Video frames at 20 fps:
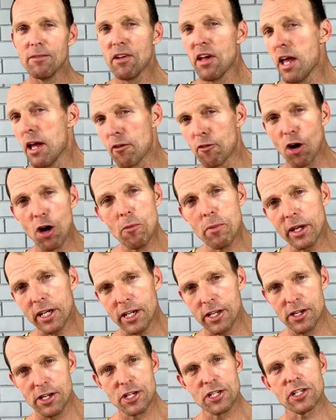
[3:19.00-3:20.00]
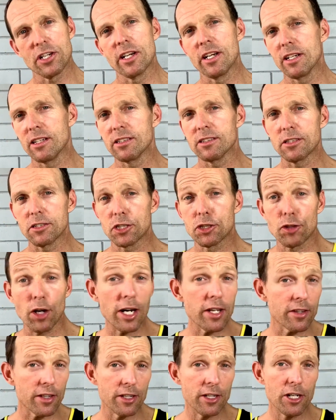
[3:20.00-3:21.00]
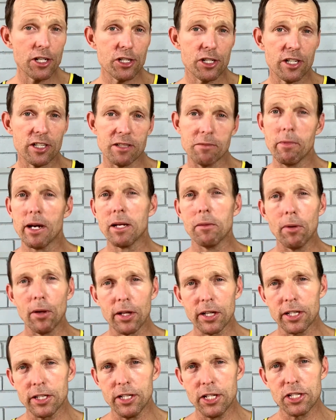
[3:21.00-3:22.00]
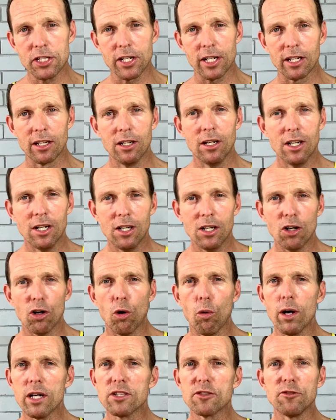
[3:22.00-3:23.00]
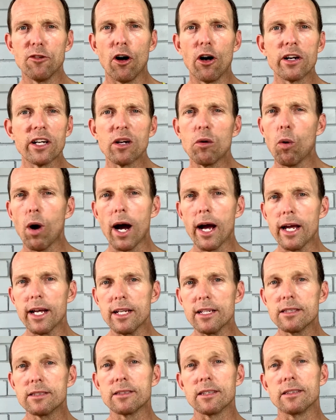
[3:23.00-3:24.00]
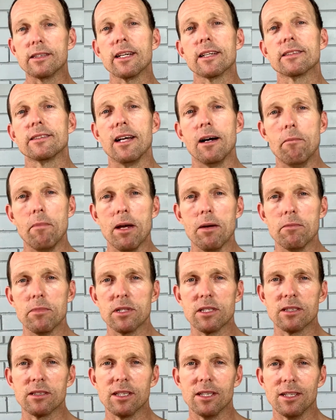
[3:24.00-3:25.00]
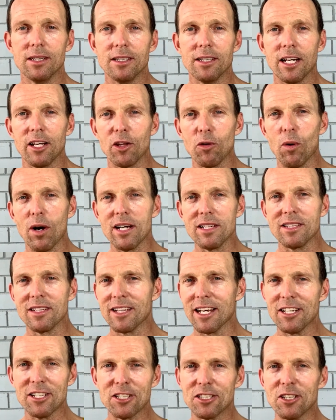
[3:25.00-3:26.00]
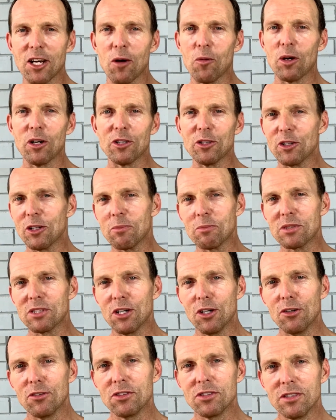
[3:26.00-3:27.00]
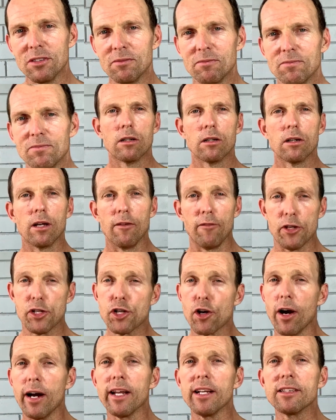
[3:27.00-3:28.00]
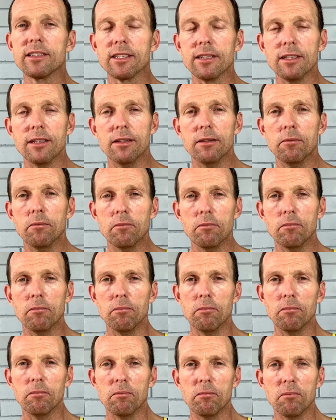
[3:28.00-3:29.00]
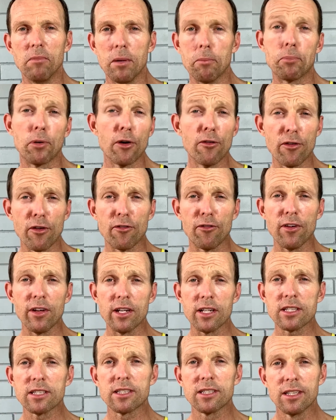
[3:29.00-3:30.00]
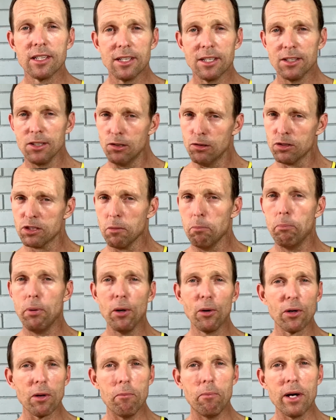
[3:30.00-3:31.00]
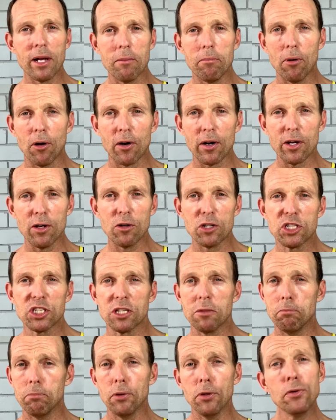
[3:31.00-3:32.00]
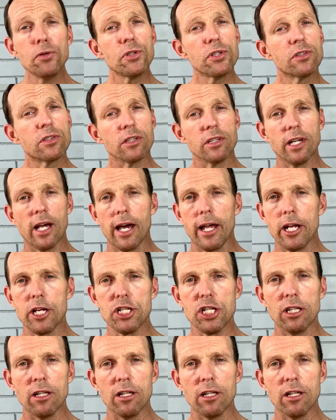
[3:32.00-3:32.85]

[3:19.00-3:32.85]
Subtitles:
aerobic conditioning to strength conditioning to metabolic conditioning, always finding ways to test our members in the ways that they just don't want to do it themselves. If you're training to improve your fitness or to build a better body or just to boost your energy